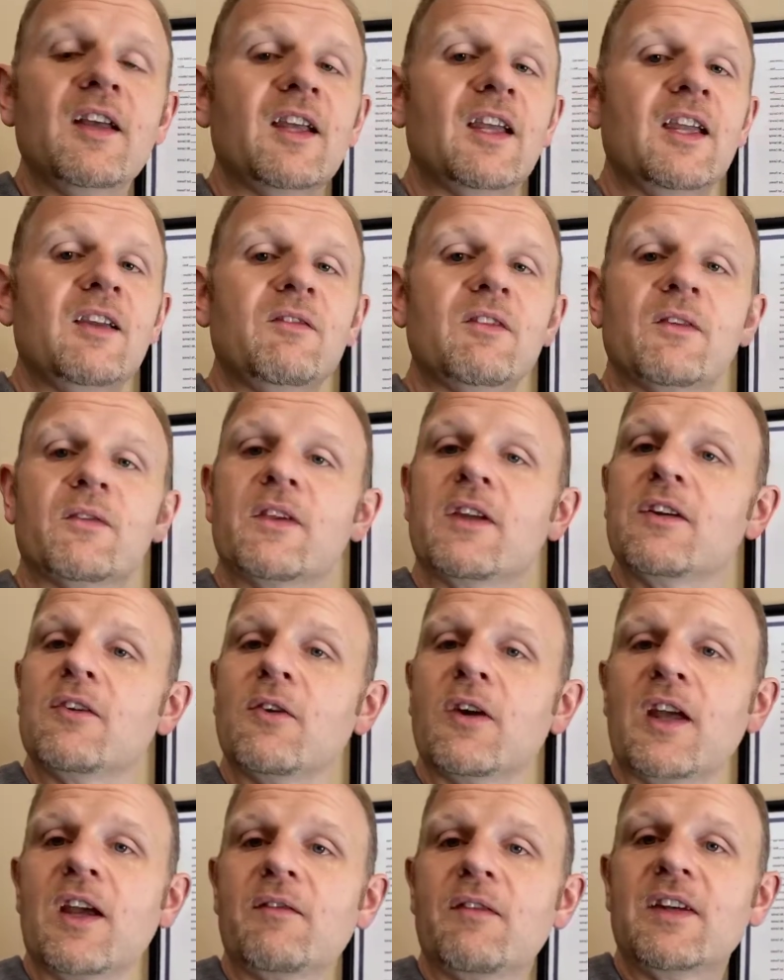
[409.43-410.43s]
Even if they
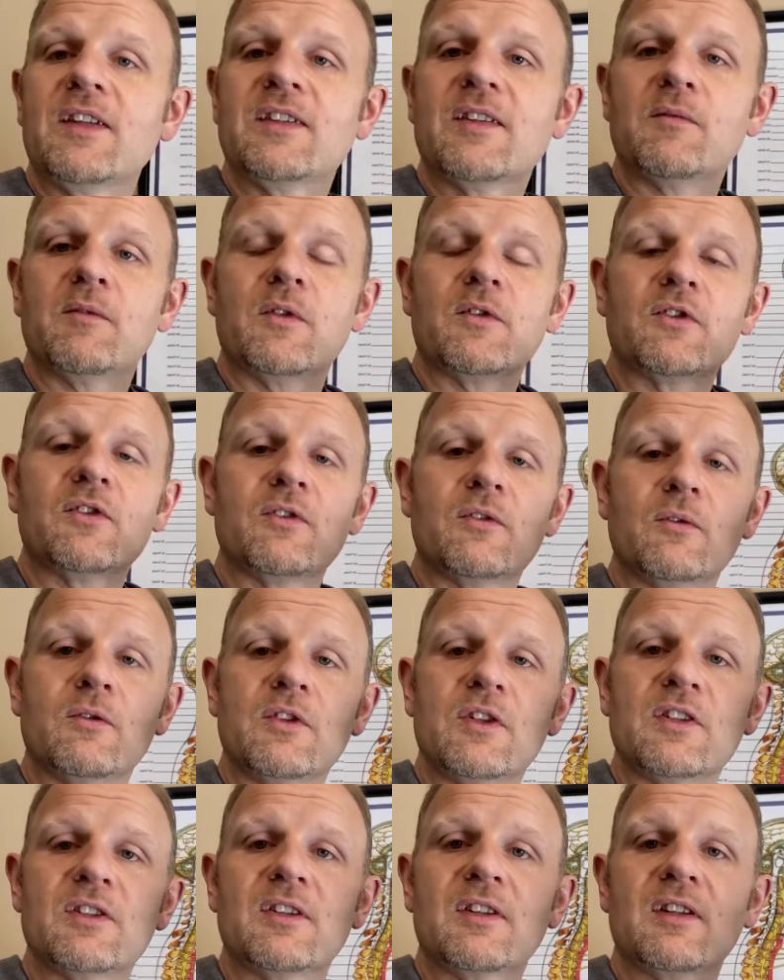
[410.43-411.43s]
don't have any symptoms,
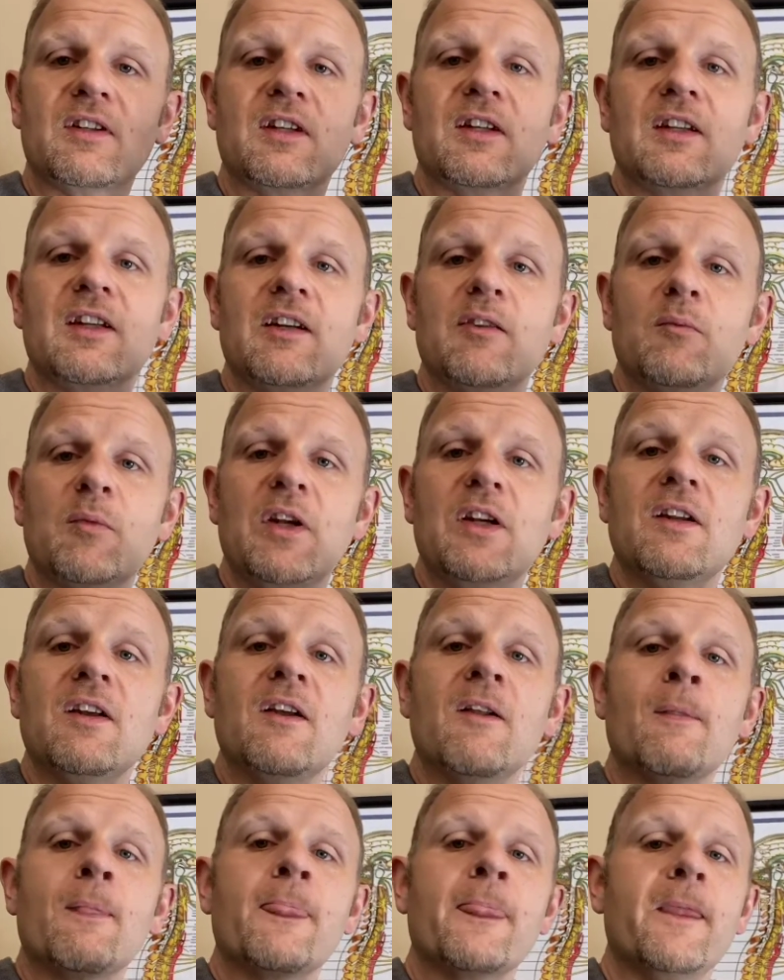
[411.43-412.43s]
just to get them in
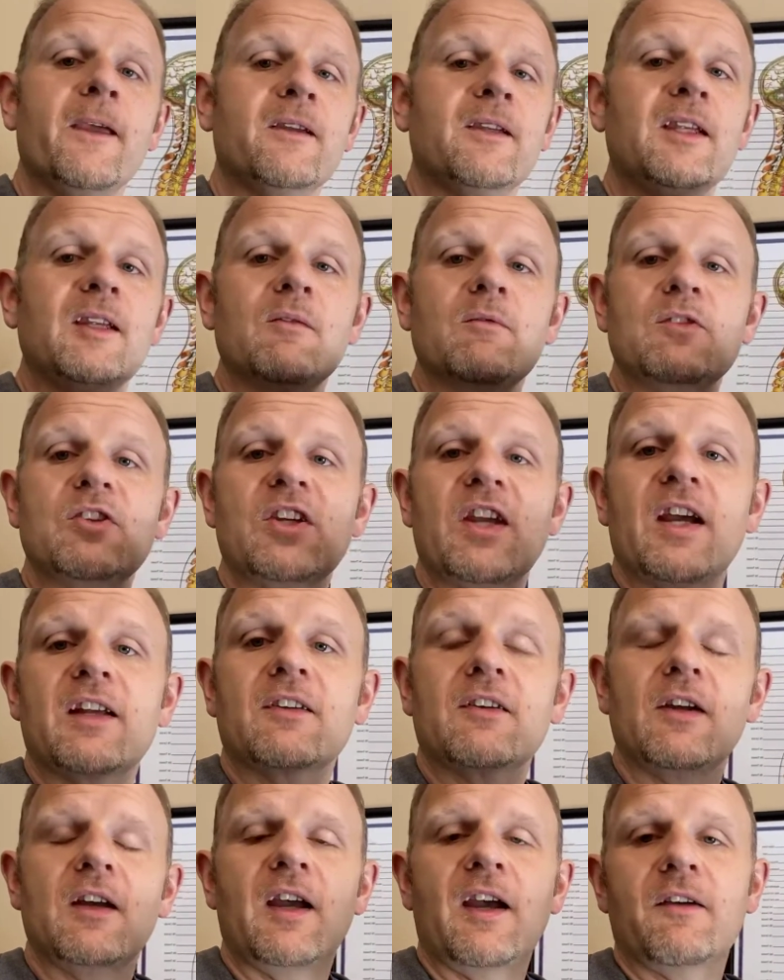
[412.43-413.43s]
and get them
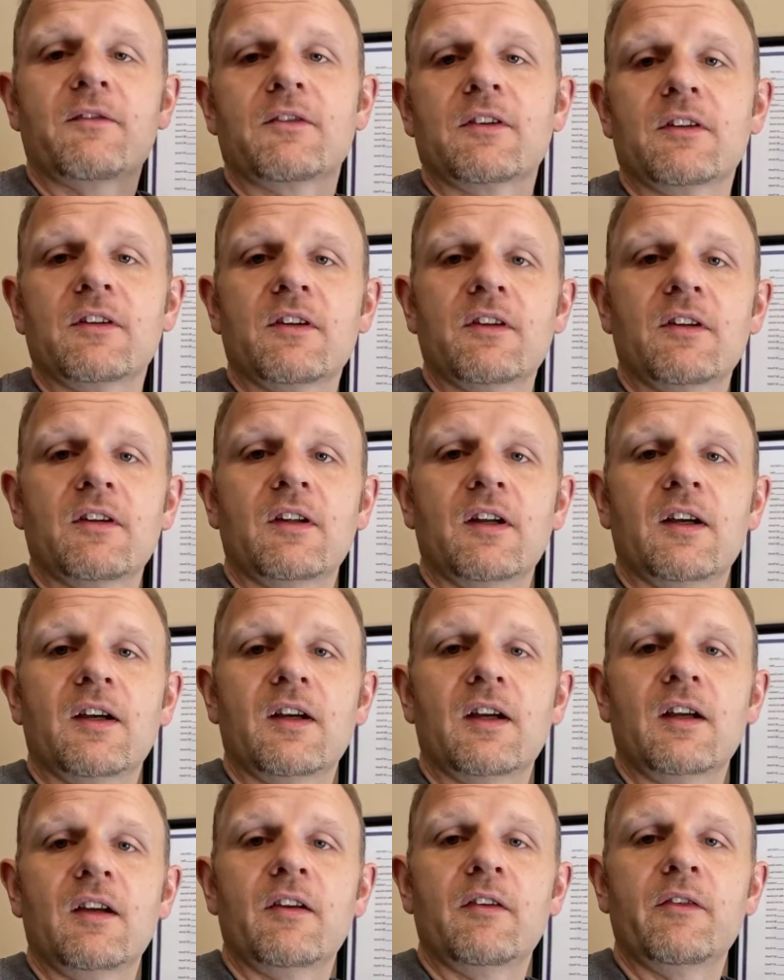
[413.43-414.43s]
checked after
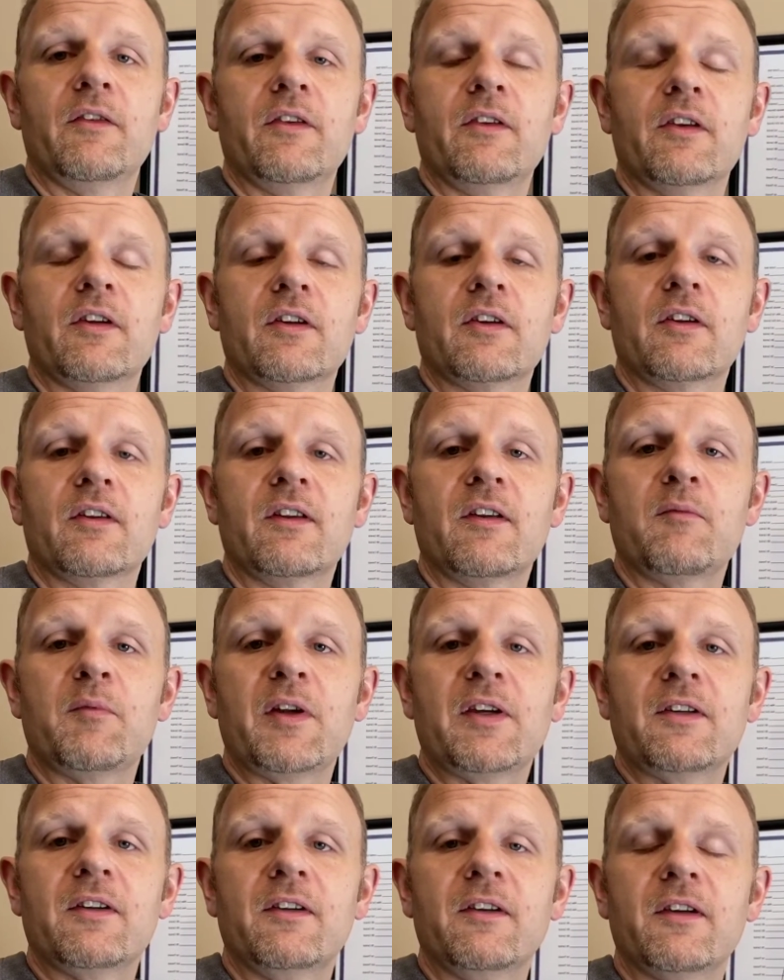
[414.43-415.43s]
they've
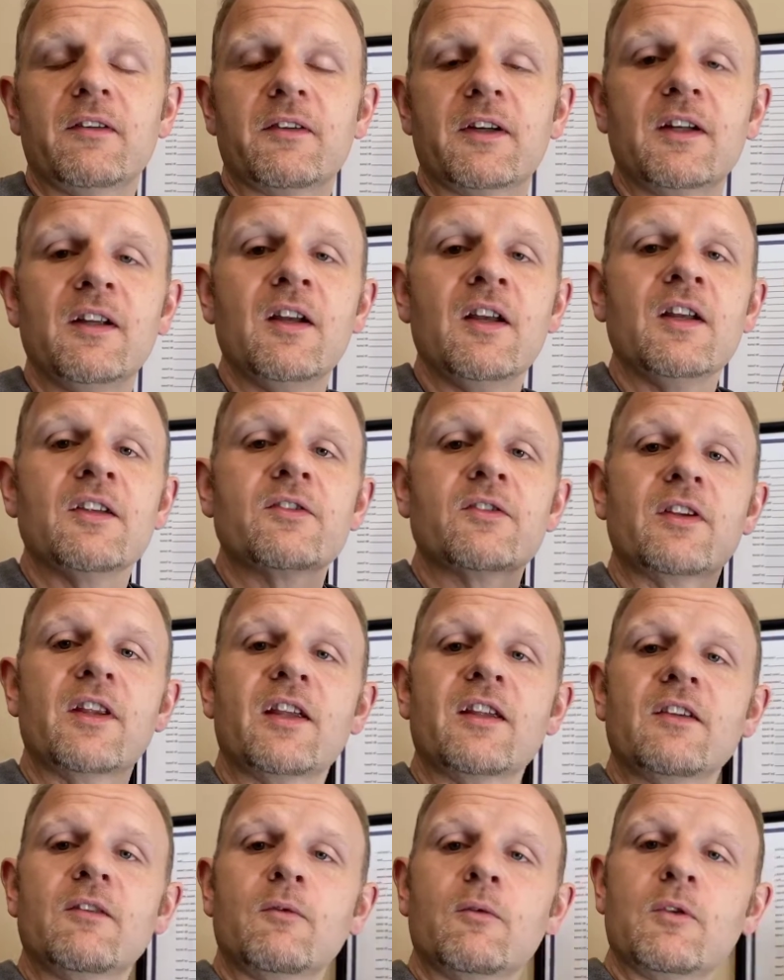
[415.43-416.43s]
been delivered, so
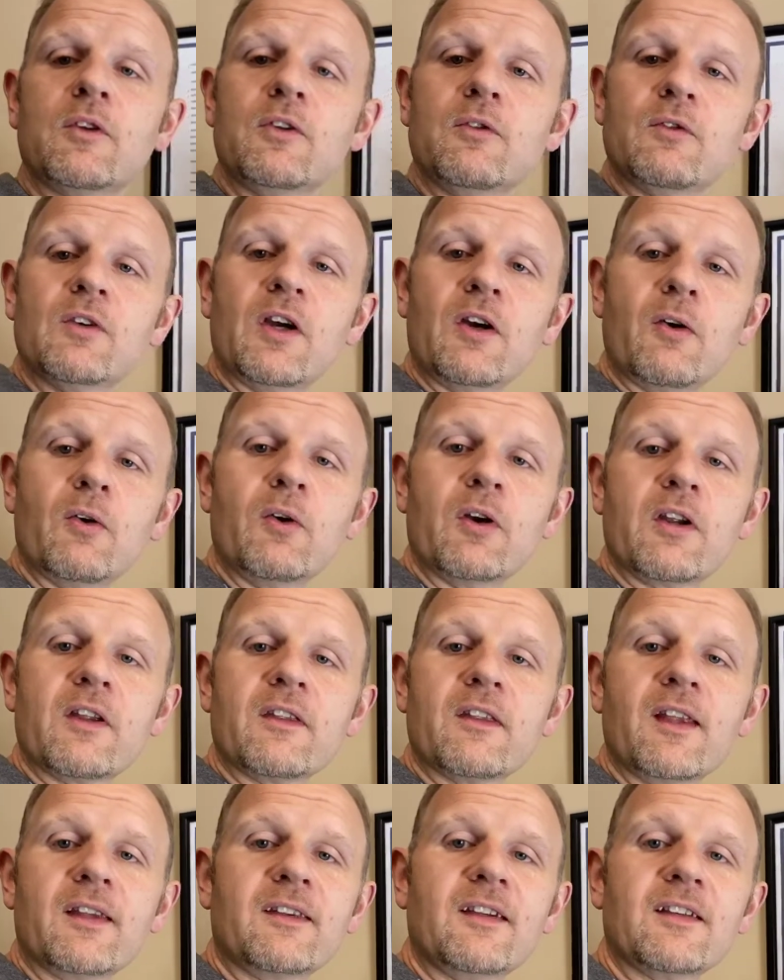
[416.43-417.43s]
that you know
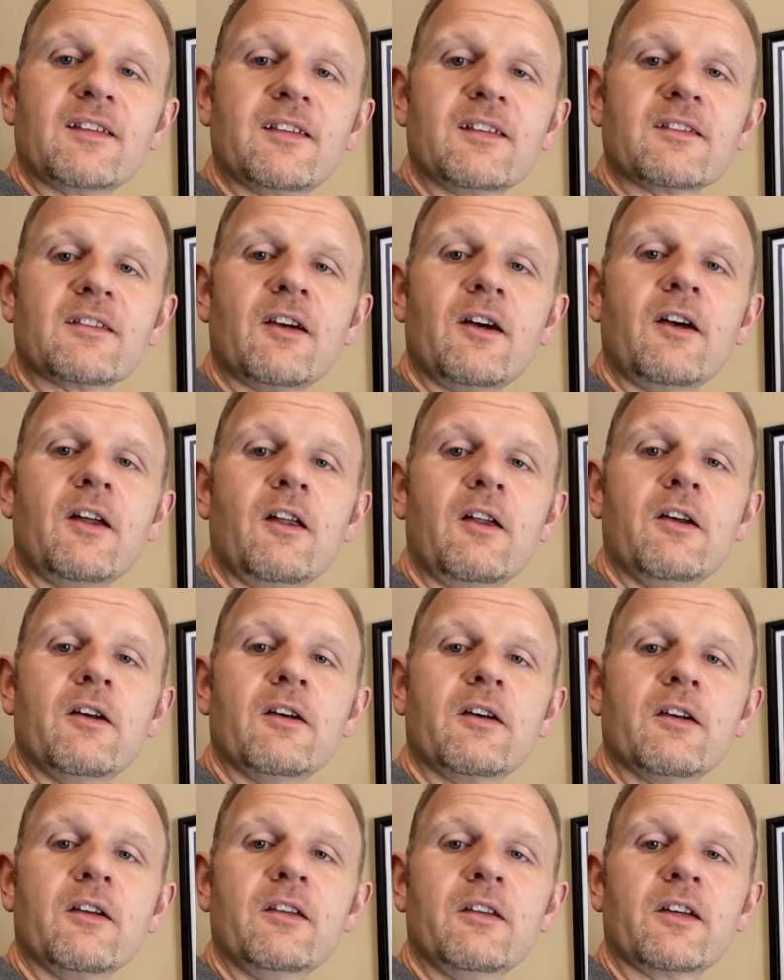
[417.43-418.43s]
that this is all
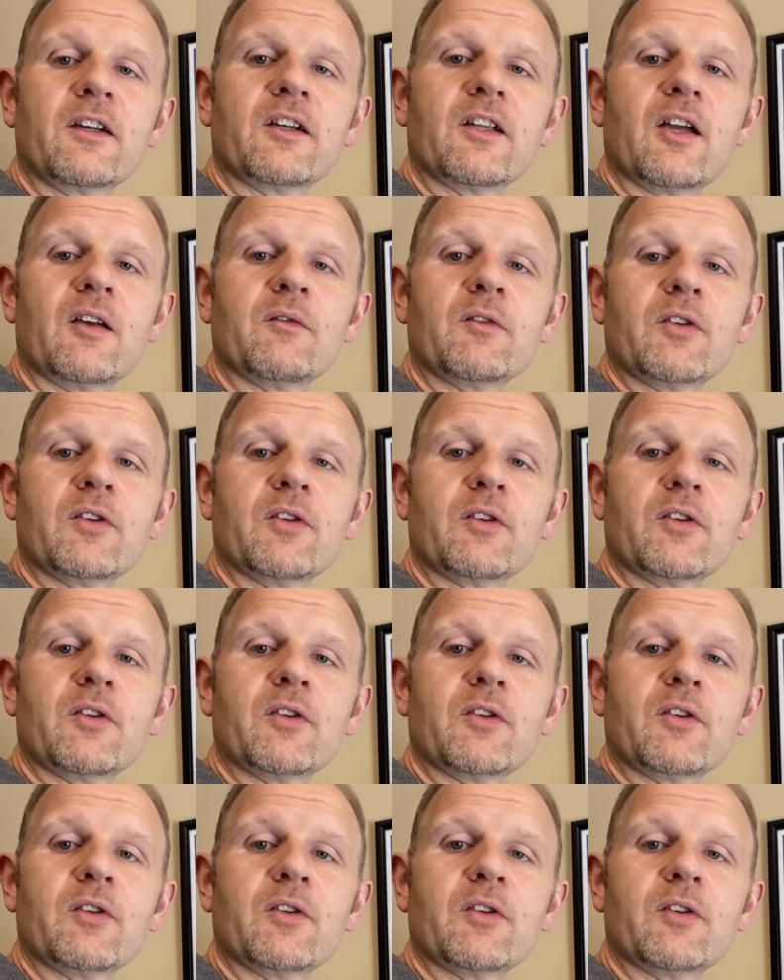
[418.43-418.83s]
cleared up.